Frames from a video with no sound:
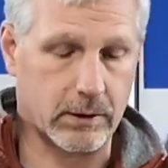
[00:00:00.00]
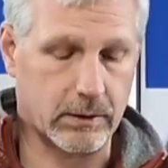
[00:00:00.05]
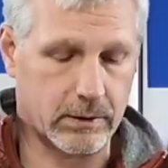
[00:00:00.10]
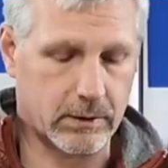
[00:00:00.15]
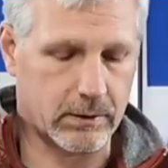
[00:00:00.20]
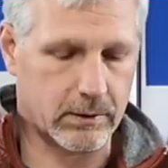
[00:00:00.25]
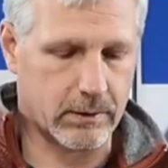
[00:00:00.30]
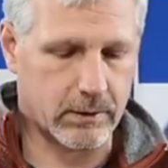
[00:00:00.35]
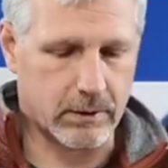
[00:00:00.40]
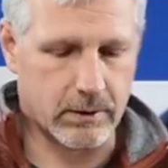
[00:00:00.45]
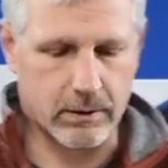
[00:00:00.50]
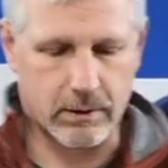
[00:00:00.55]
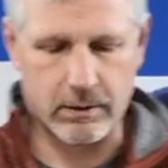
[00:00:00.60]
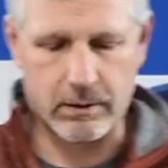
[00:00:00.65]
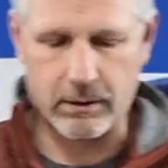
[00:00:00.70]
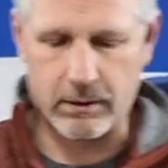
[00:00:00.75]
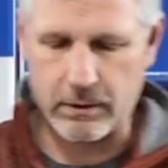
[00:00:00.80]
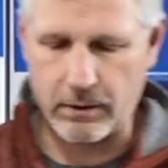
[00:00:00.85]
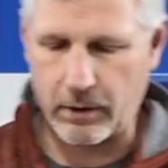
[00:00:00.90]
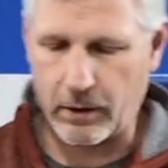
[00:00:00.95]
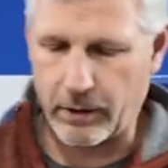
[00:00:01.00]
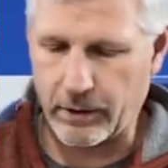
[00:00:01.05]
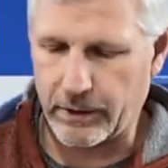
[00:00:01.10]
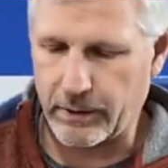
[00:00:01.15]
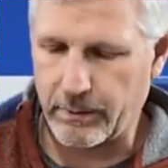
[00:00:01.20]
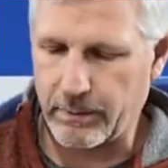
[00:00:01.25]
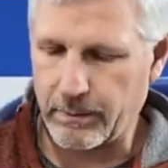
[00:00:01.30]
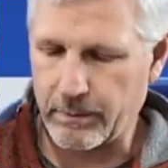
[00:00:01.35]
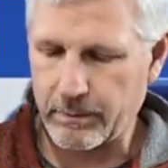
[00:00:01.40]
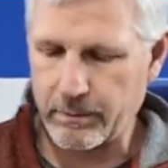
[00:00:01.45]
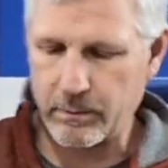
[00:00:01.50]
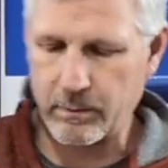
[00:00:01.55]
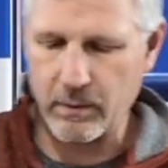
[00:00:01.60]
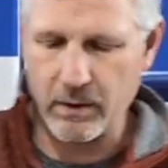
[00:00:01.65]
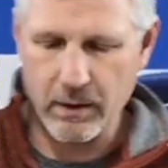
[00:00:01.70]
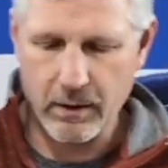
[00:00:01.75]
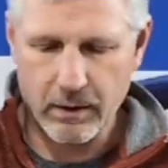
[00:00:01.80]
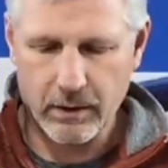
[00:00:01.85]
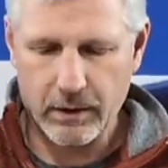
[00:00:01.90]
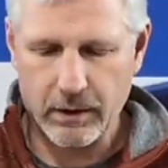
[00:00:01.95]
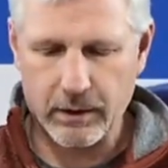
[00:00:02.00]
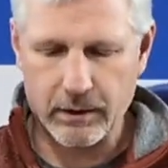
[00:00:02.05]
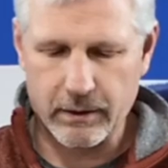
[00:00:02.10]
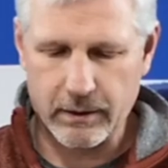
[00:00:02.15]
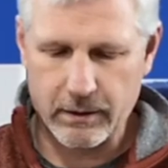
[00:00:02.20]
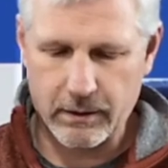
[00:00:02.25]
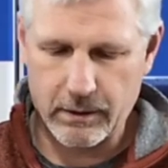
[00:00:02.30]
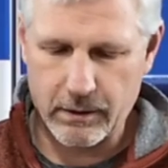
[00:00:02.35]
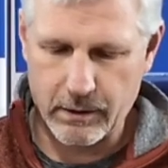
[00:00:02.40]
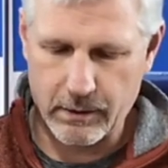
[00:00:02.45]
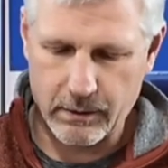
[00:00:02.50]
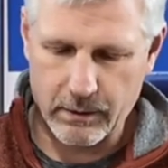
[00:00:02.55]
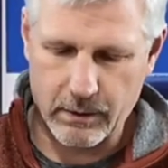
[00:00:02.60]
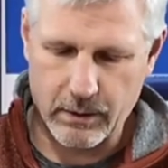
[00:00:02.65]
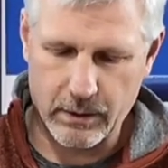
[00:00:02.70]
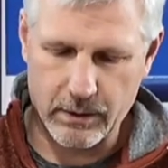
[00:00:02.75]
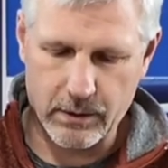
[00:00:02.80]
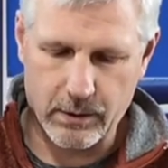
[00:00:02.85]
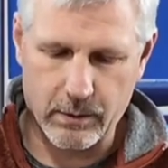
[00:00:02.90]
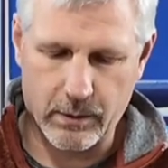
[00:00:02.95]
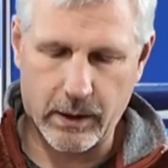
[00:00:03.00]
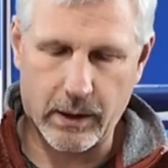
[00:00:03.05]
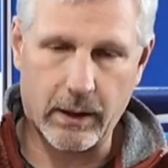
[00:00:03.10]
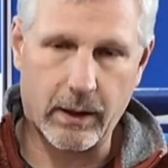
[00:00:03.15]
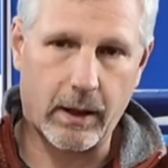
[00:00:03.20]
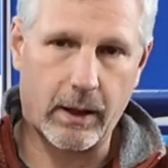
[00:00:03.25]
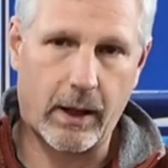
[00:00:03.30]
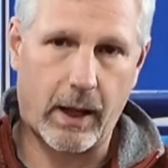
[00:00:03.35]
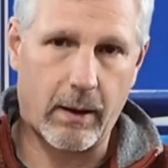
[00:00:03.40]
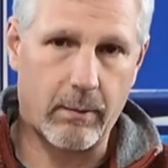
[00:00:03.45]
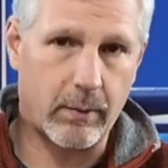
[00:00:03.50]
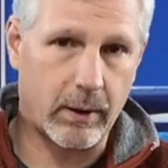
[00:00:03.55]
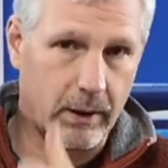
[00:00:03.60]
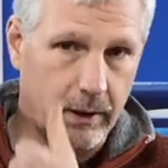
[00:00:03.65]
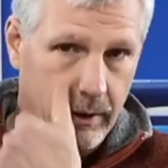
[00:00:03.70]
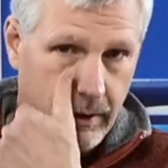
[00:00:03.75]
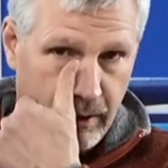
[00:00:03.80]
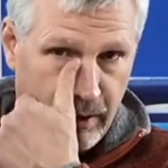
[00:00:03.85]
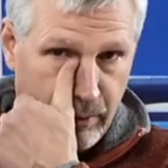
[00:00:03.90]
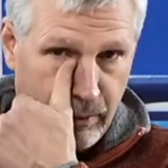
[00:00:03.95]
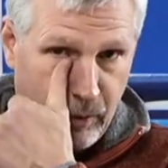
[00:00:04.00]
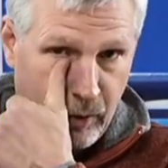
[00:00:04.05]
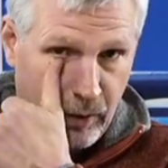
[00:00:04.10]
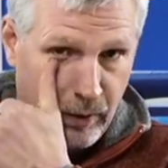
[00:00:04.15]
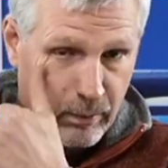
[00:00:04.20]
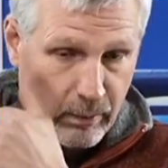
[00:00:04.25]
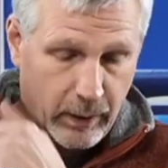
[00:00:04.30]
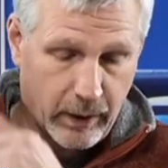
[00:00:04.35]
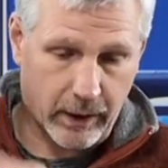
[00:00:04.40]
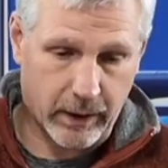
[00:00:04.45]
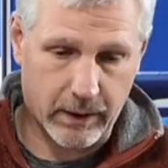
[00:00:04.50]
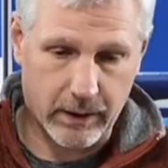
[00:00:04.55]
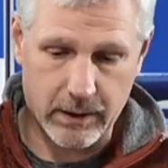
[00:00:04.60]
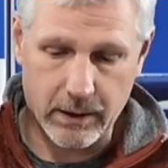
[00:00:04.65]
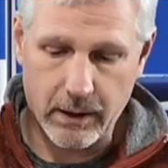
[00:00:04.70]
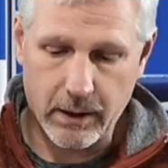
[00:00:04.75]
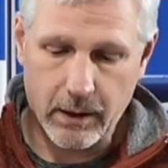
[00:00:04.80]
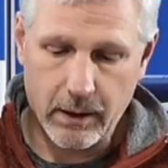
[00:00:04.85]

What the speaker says: It's hard to get the screen that big anymore, but